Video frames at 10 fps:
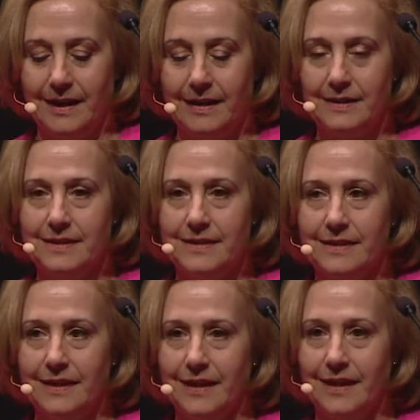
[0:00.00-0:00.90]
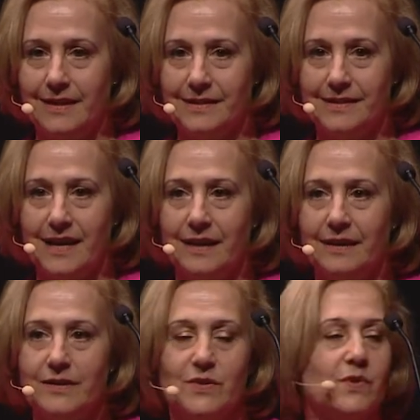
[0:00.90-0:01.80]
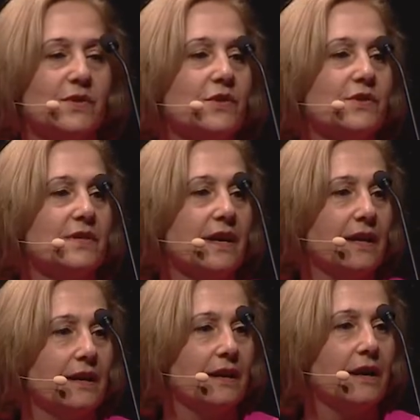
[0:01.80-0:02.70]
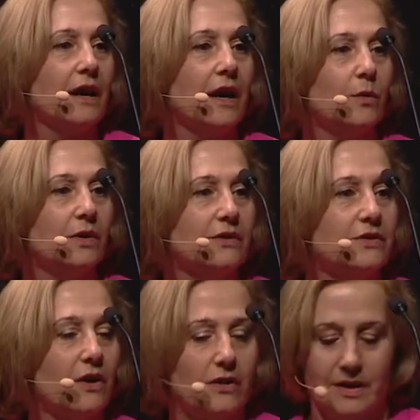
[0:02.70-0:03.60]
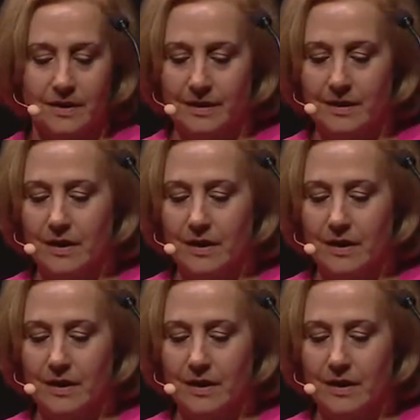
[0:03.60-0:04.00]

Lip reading: And as Alan was just saying, I will talk